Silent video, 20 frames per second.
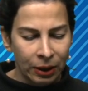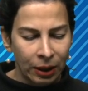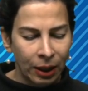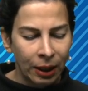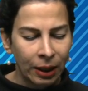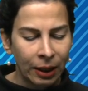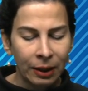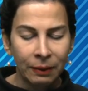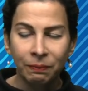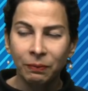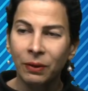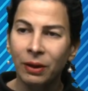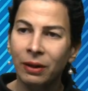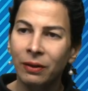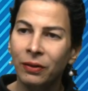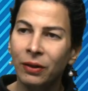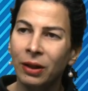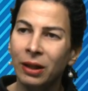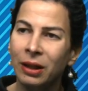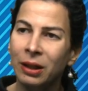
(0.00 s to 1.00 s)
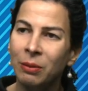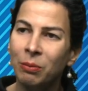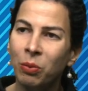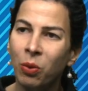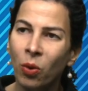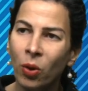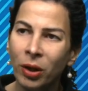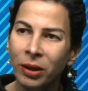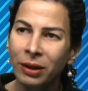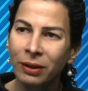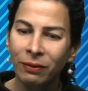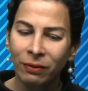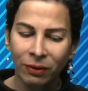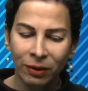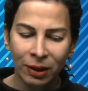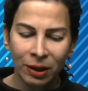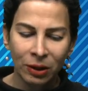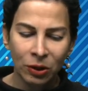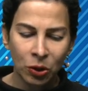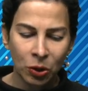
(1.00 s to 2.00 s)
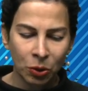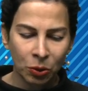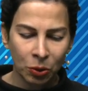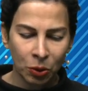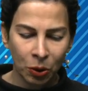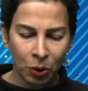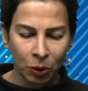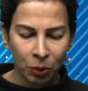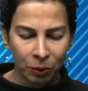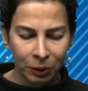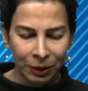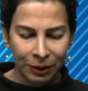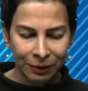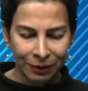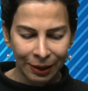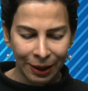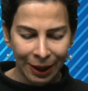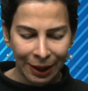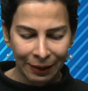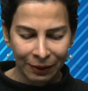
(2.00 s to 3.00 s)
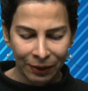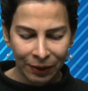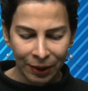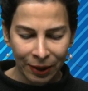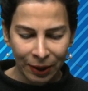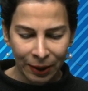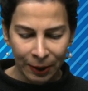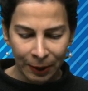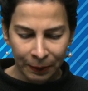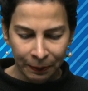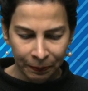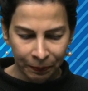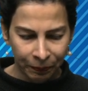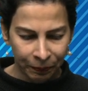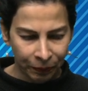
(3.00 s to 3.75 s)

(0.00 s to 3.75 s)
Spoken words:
The important thing to know is that there